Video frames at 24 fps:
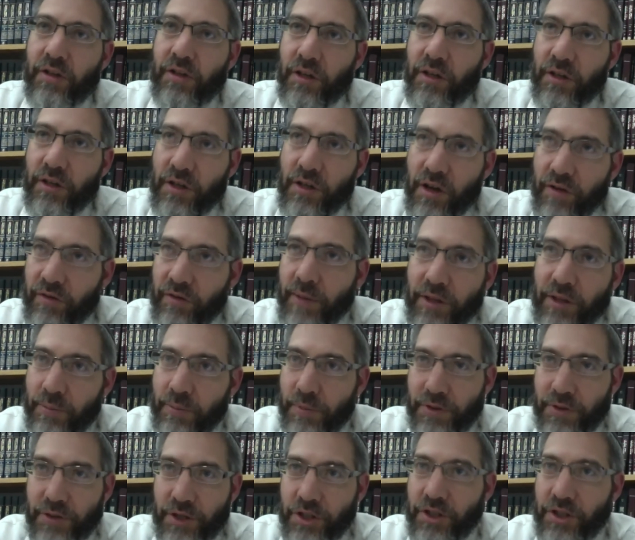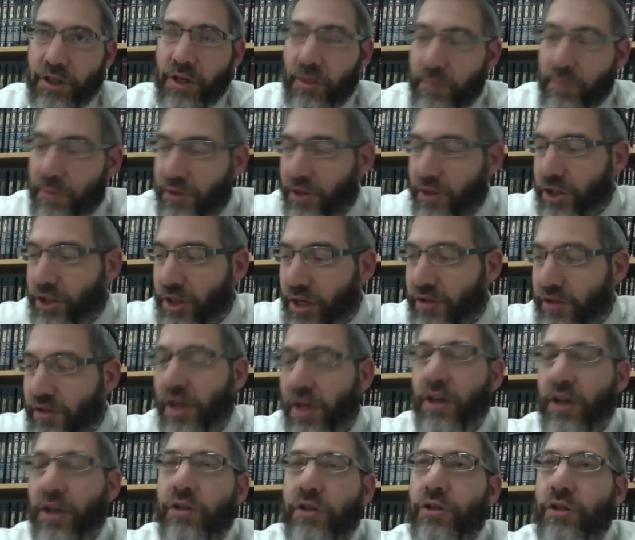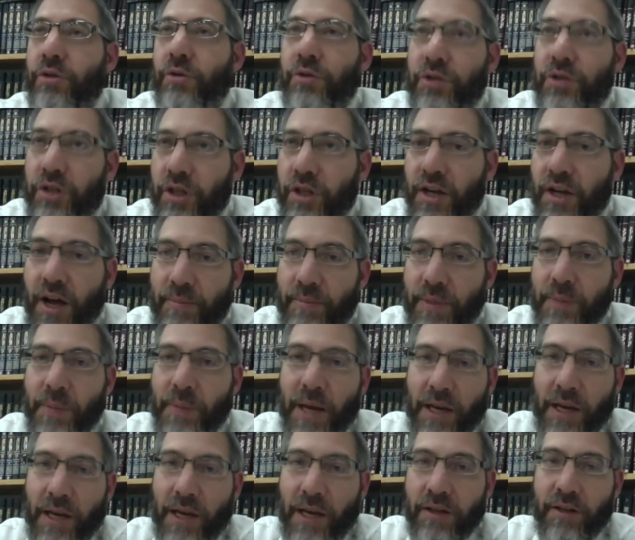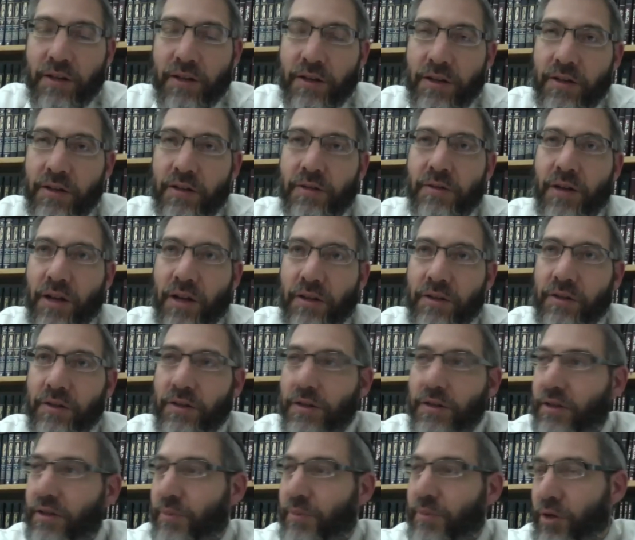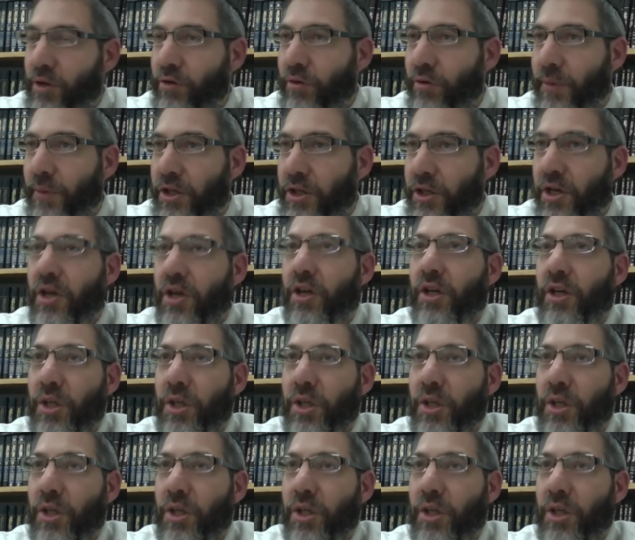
in a governmental position, your position is Jews should not be making the pilgrimage.